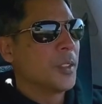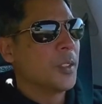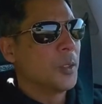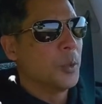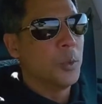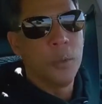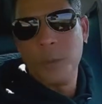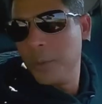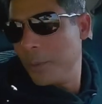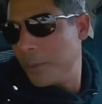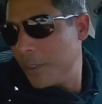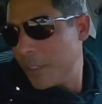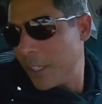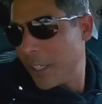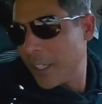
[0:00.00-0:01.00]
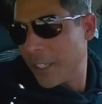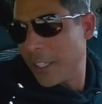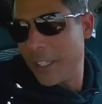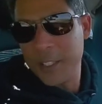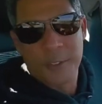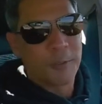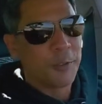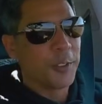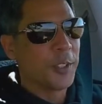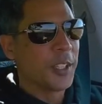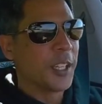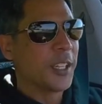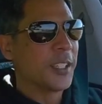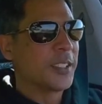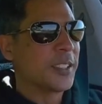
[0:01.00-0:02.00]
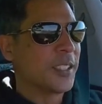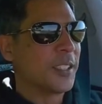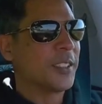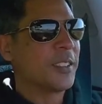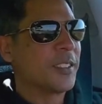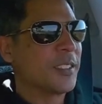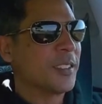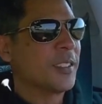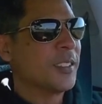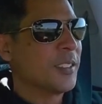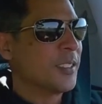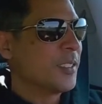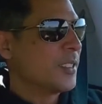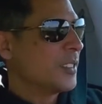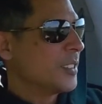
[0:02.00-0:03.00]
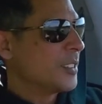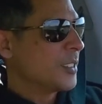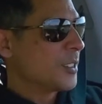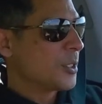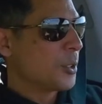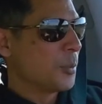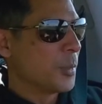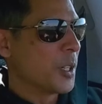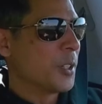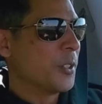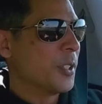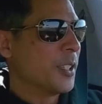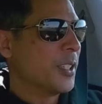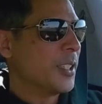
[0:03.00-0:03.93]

Ooh, I can't even feel that. It's like so buttery.